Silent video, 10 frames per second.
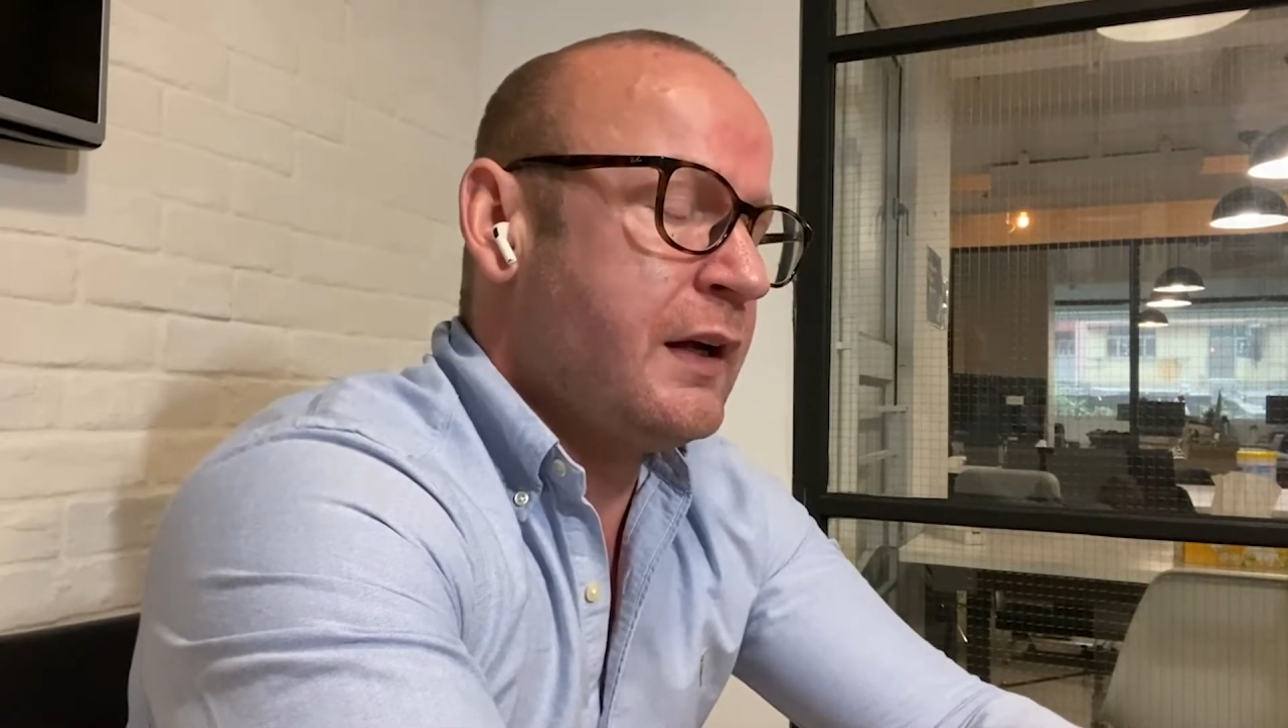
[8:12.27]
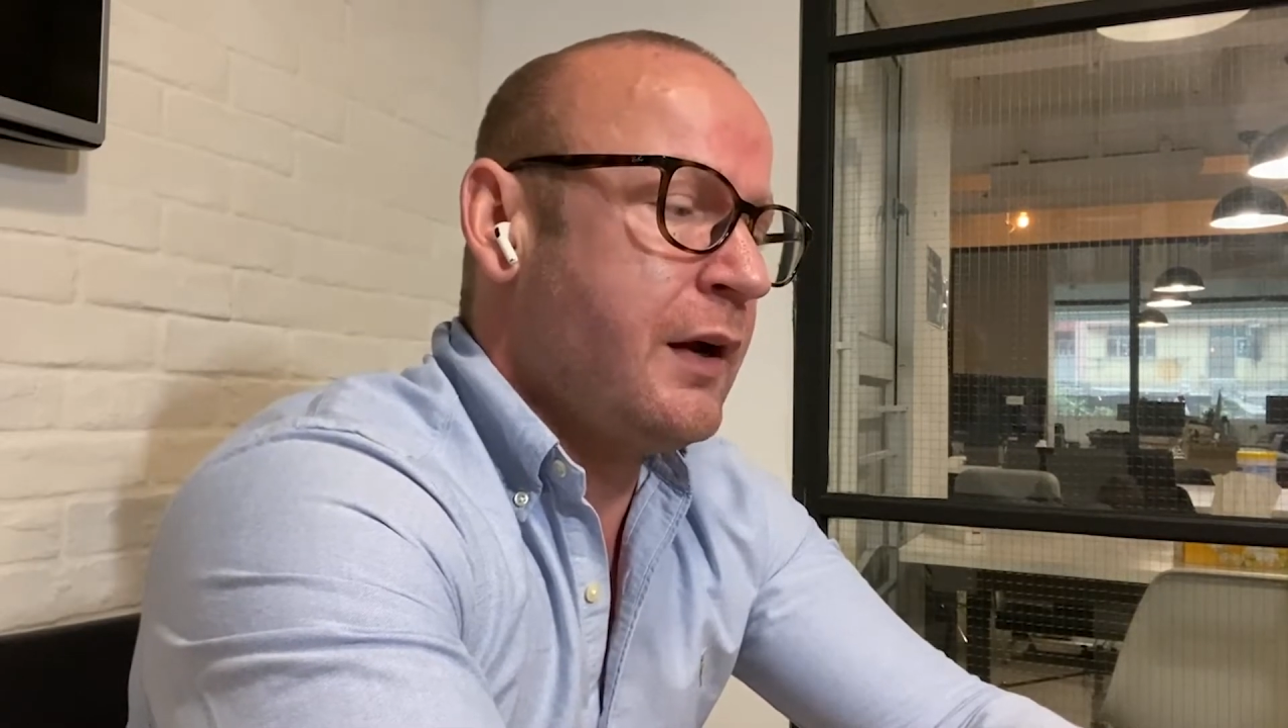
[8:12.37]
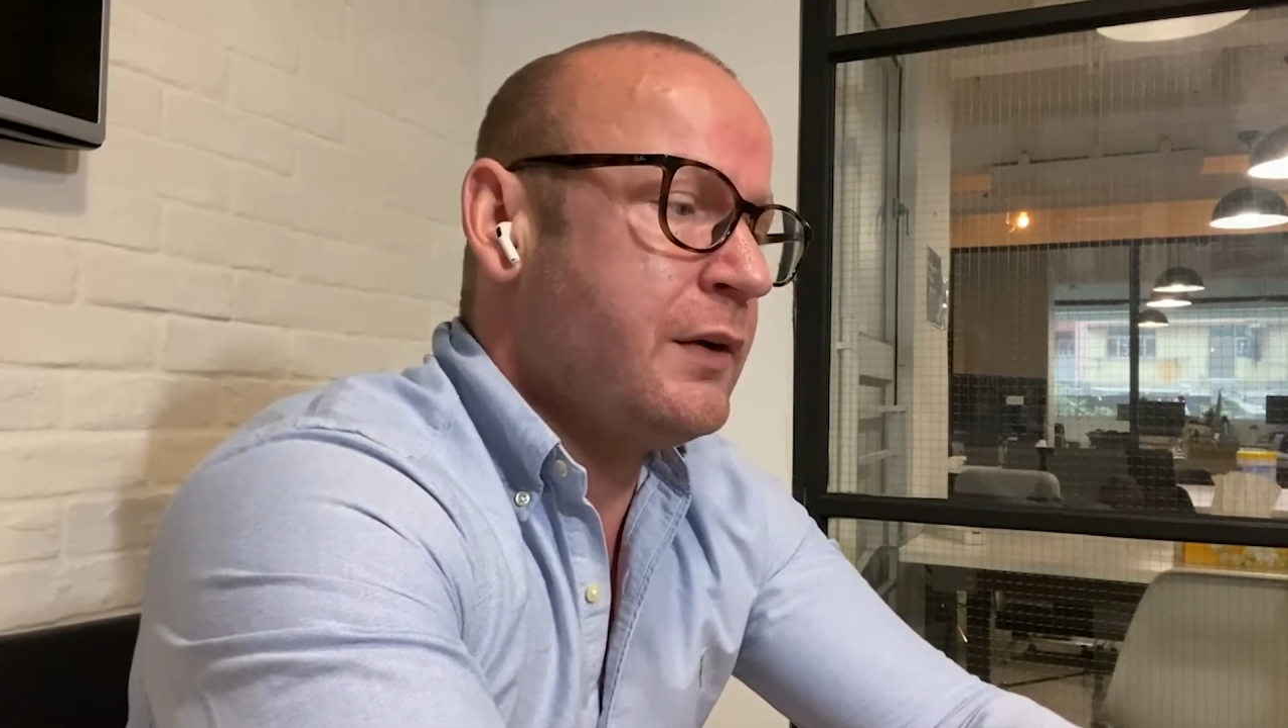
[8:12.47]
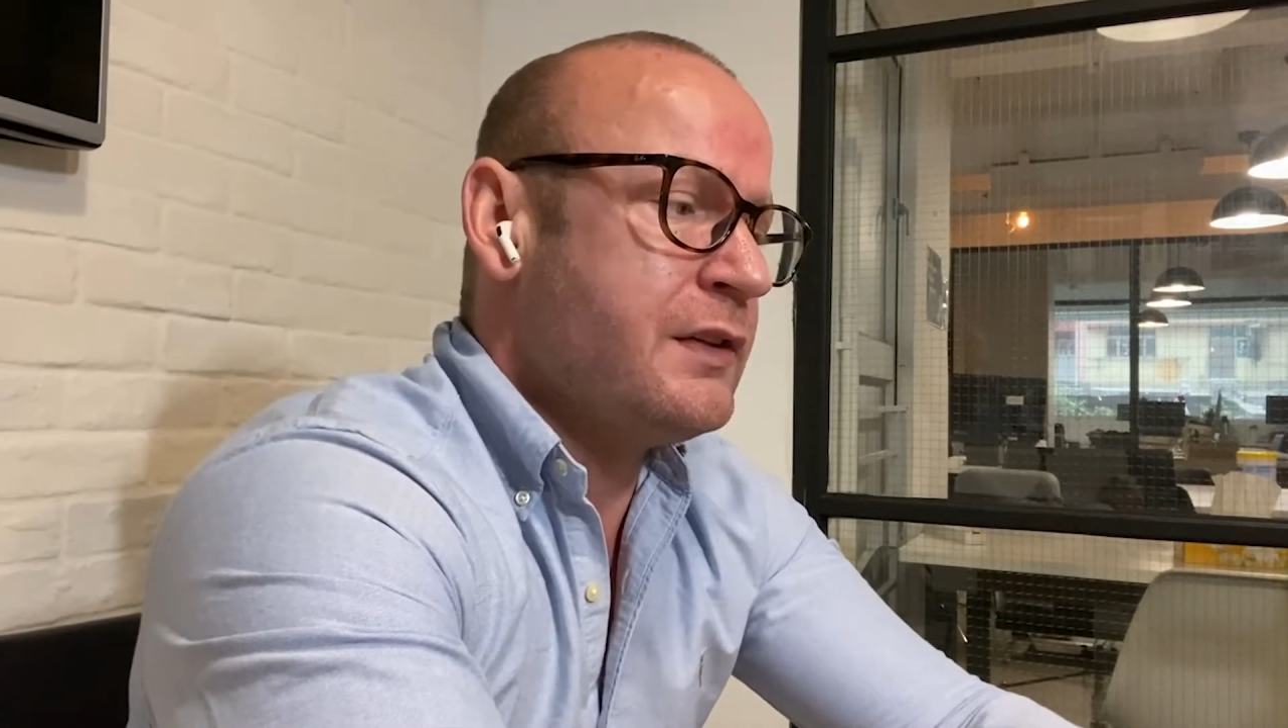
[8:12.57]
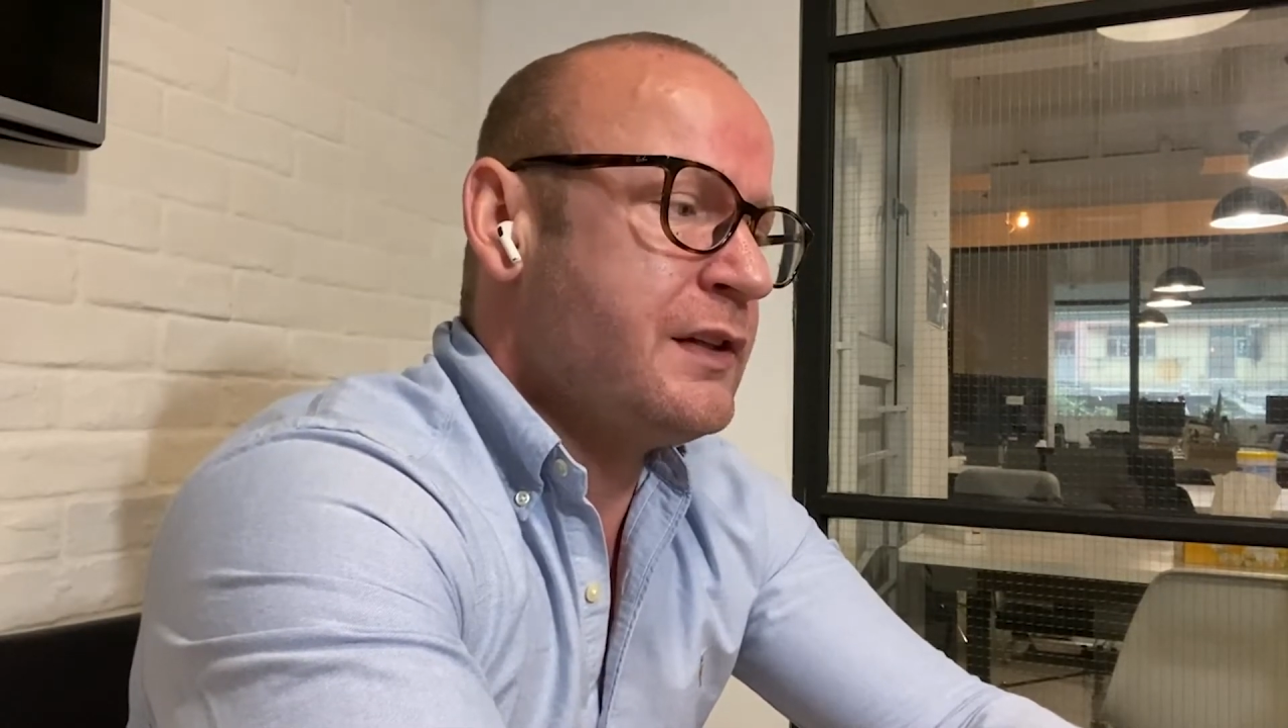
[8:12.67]

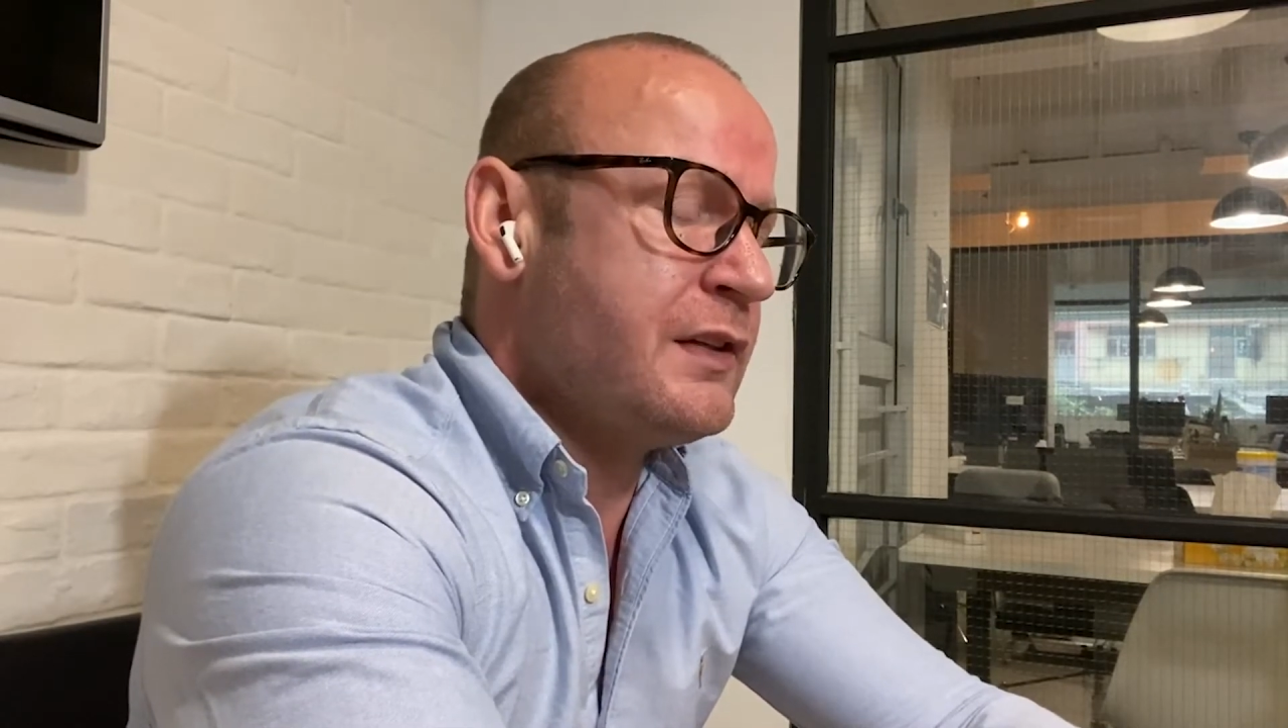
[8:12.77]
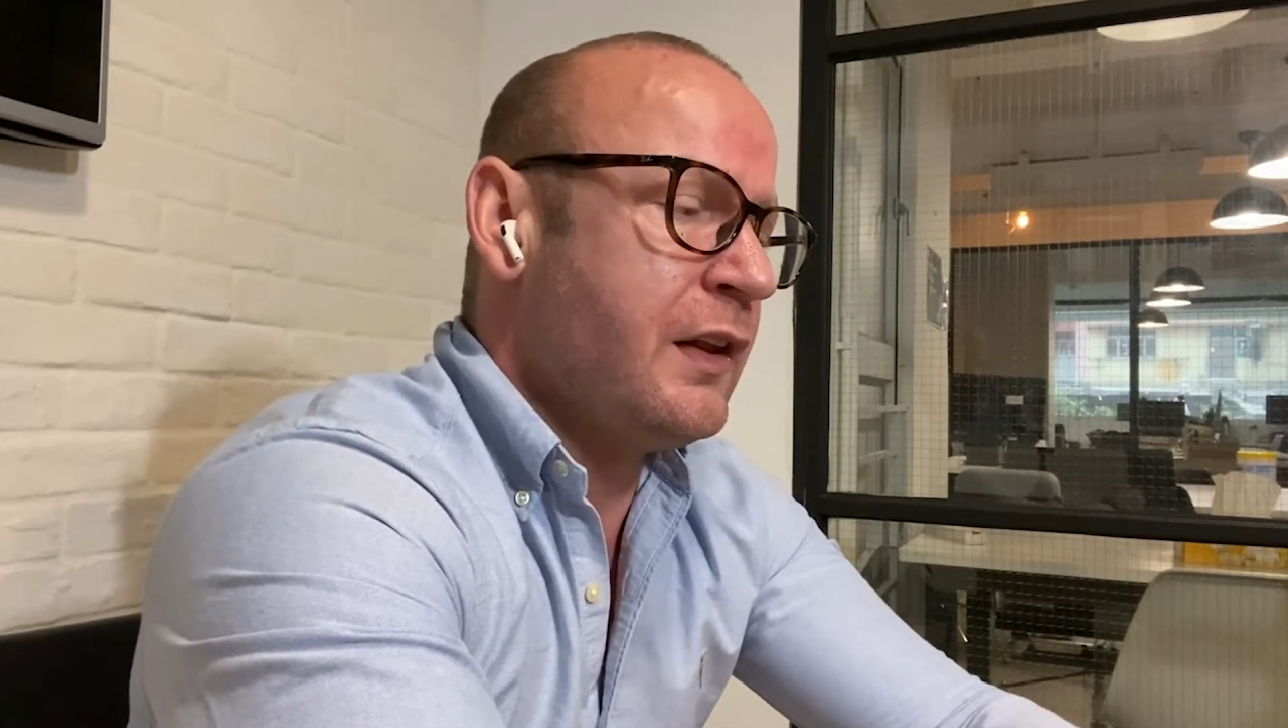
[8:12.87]
How does this